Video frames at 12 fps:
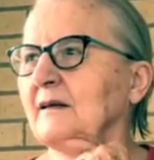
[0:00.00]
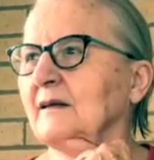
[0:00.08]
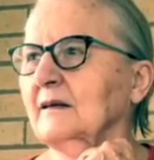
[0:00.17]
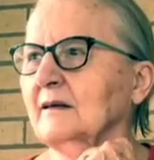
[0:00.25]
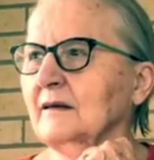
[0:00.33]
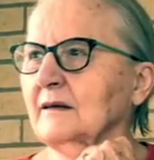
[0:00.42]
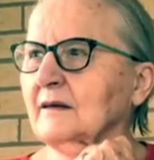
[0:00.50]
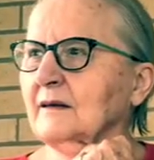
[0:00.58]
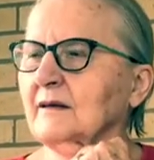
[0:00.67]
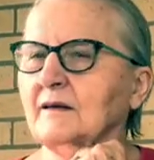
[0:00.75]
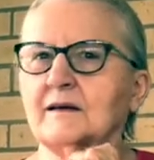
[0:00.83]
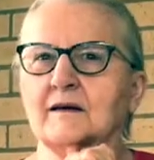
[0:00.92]
Do you still
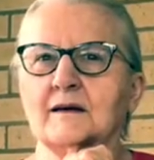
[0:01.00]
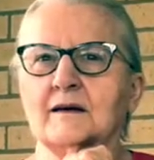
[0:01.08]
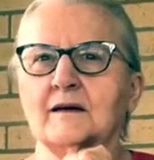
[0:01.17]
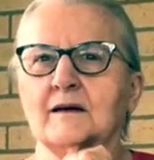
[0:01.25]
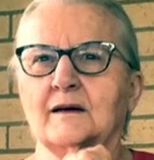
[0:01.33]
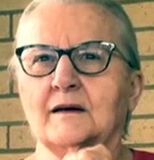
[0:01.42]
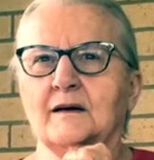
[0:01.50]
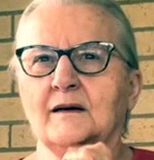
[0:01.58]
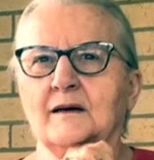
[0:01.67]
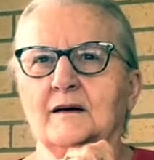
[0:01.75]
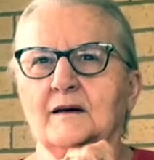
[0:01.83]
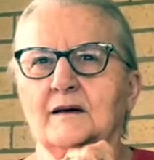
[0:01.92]
chat with them,
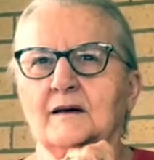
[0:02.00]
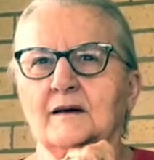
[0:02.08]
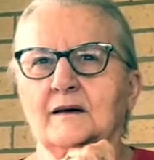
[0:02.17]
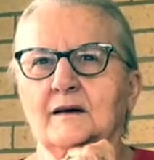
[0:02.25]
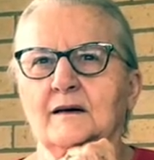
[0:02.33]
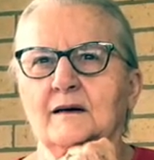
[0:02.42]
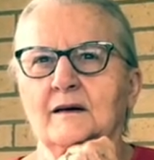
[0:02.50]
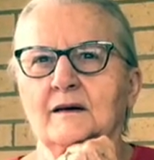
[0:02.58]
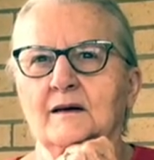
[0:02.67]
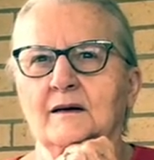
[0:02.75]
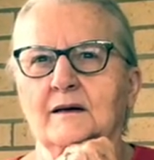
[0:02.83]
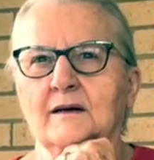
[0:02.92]
Ruby, Sarah,
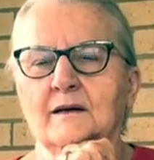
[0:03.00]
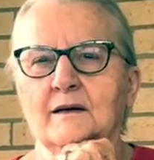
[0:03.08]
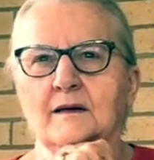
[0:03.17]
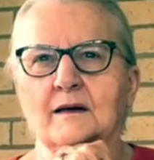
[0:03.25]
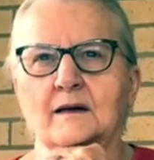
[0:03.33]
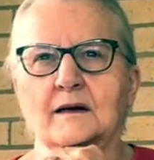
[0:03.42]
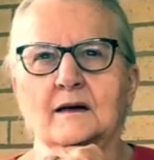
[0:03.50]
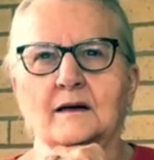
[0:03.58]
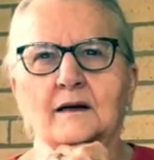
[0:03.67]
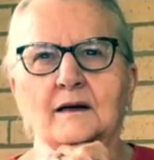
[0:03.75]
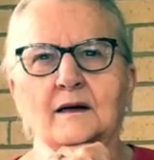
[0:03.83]
at all?